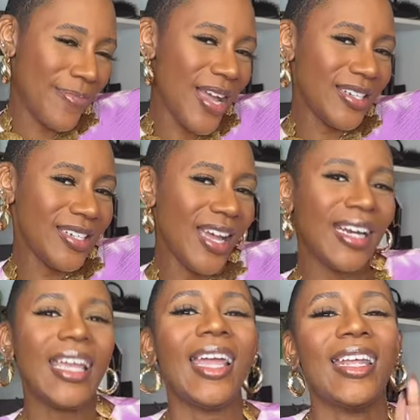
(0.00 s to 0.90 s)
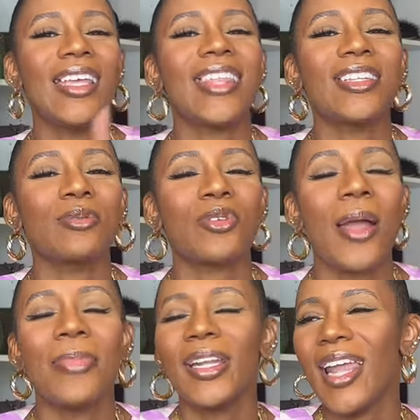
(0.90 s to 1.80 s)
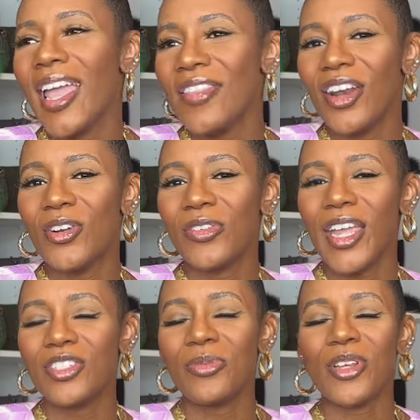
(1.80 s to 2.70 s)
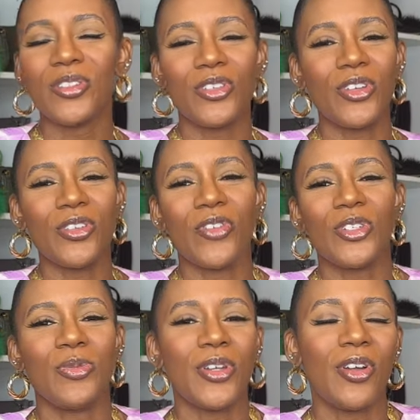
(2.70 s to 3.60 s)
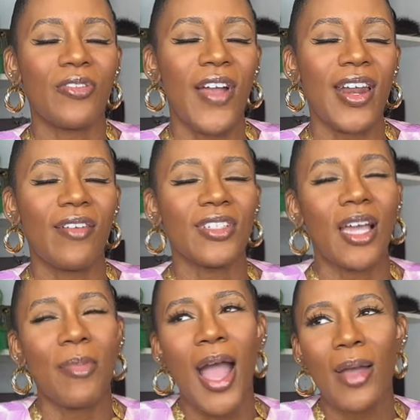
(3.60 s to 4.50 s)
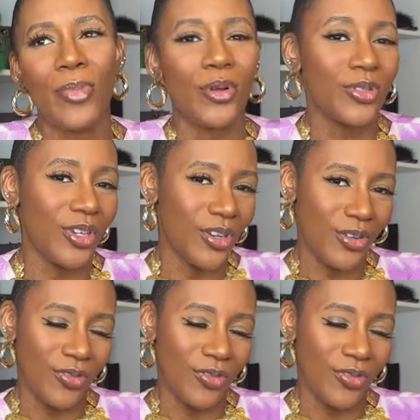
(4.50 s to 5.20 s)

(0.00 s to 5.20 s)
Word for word: budget, honey, and hit that subscribe button and that notification bell so you're the first to be notified every time I post a new